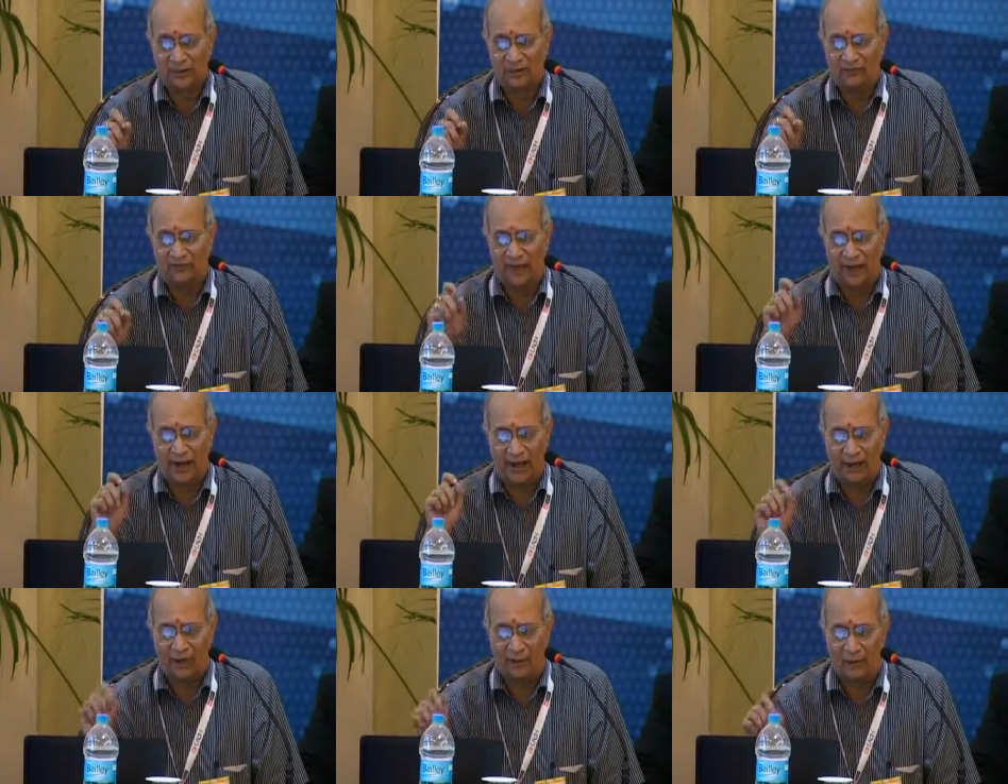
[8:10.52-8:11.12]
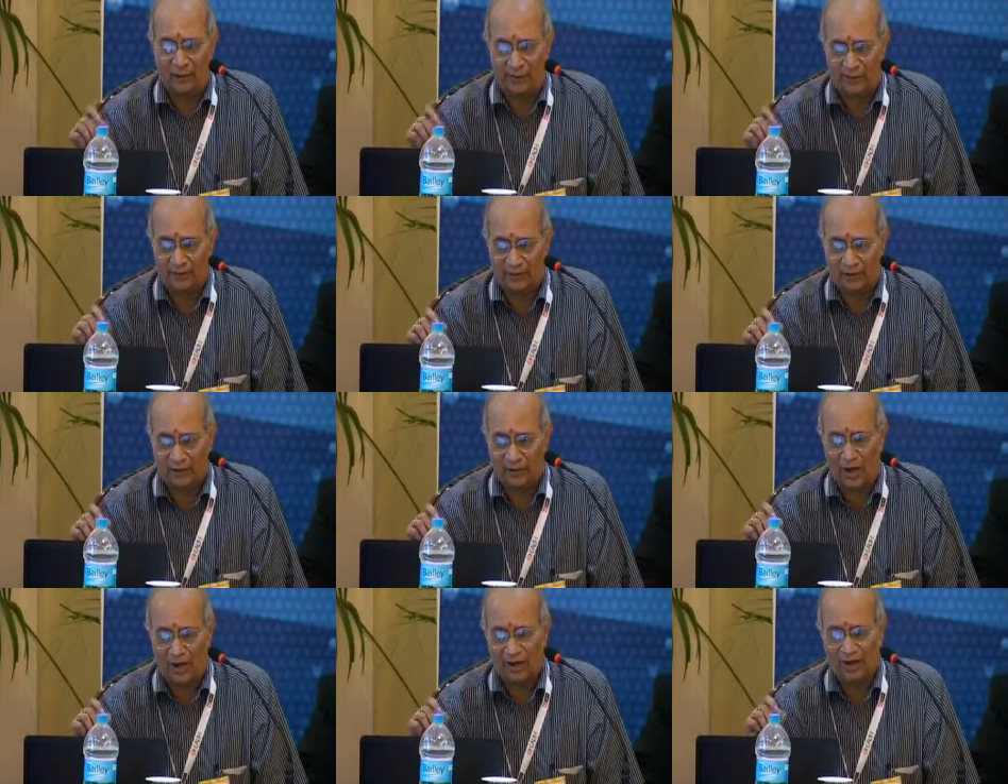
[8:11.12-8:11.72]
for e-government,
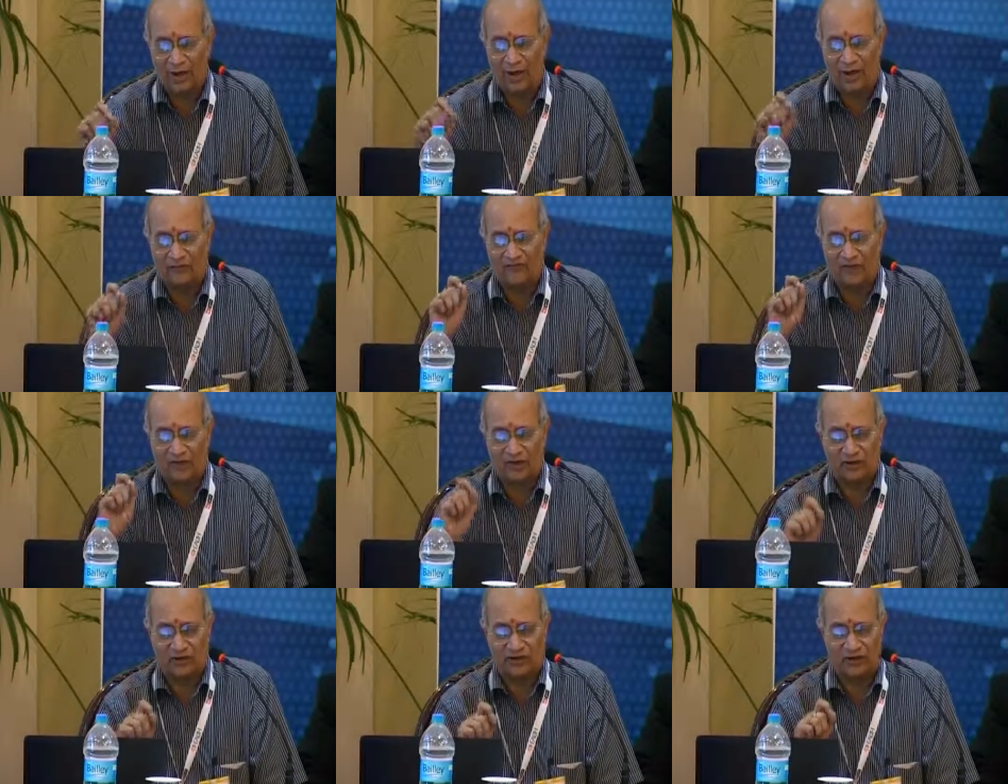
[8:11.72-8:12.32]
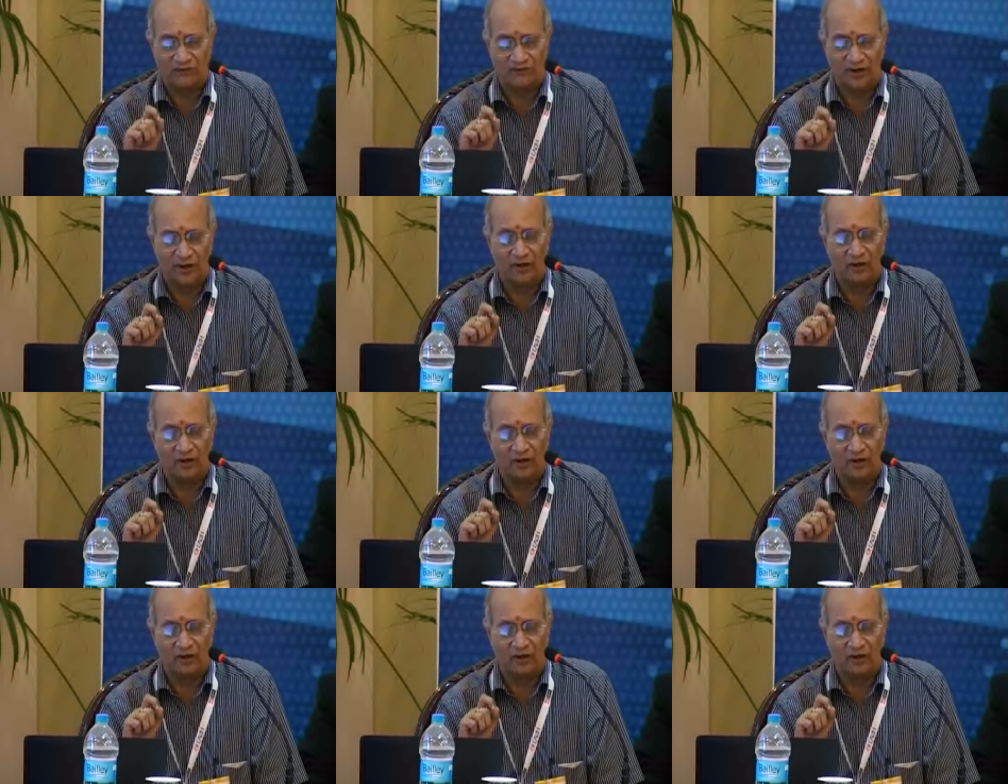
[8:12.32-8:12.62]
technological infrastructure for